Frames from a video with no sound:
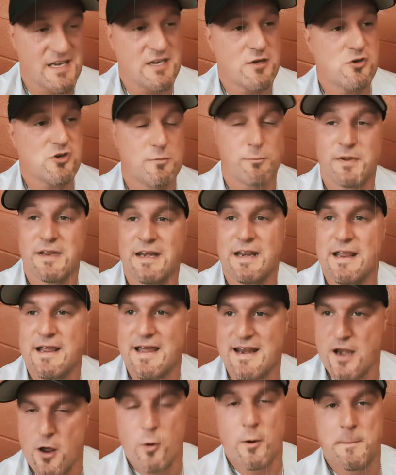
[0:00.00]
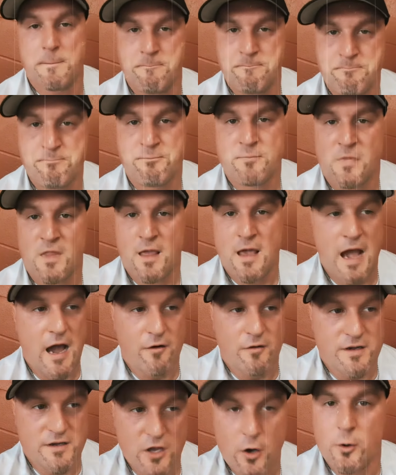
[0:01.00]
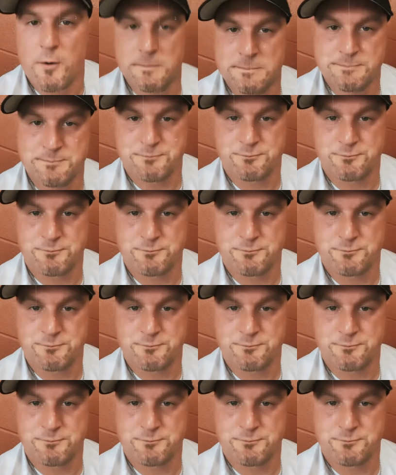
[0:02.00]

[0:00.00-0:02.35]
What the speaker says: you should be there. I know it. I already know it.